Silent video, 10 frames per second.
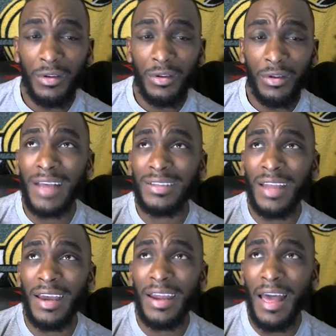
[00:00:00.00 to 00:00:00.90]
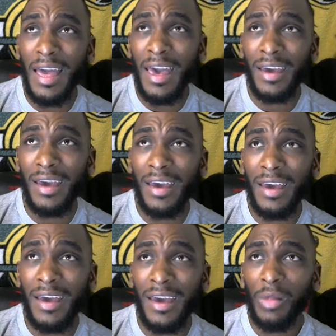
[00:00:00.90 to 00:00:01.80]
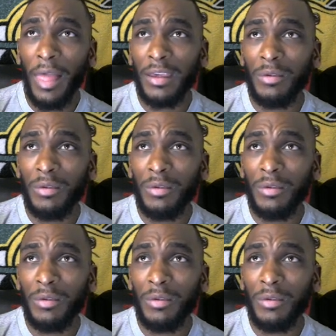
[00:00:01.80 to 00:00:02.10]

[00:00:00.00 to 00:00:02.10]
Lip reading: Last night I had, like,